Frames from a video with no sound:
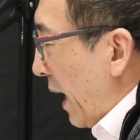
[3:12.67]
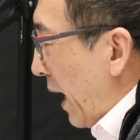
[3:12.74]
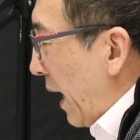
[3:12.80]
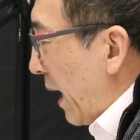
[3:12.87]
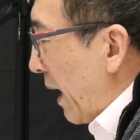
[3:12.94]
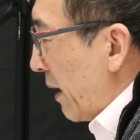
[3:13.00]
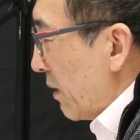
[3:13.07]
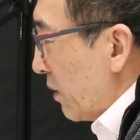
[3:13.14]

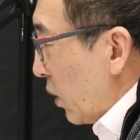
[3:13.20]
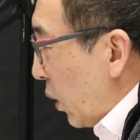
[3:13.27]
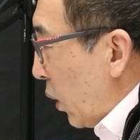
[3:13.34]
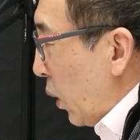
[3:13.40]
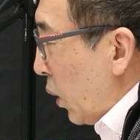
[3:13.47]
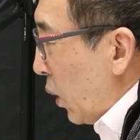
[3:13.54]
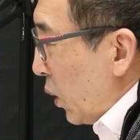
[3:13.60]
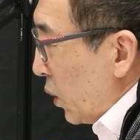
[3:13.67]

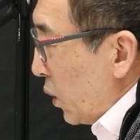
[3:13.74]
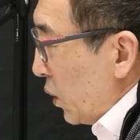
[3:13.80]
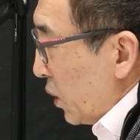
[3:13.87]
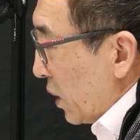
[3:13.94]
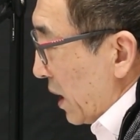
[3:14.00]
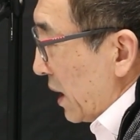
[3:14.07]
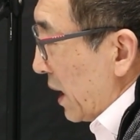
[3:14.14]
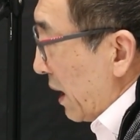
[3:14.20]
or
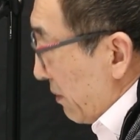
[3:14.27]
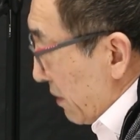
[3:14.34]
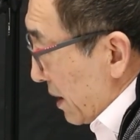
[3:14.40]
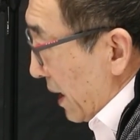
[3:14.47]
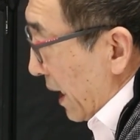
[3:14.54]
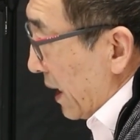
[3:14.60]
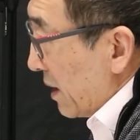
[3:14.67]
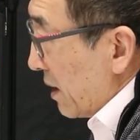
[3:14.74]
you can have a
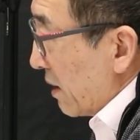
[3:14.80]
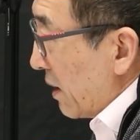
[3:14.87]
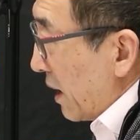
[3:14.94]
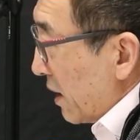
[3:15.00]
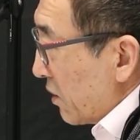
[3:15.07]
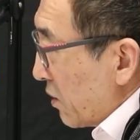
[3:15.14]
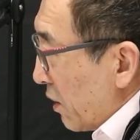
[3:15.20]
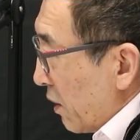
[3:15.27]
data
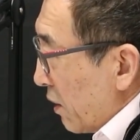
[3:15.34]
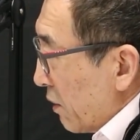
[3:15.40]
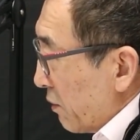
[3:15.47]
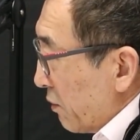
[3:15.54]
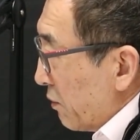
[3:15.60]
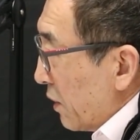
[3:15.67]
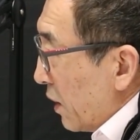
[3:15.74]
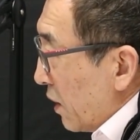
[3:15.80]
that sort
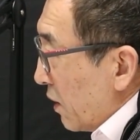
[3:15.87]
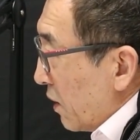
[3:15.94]
of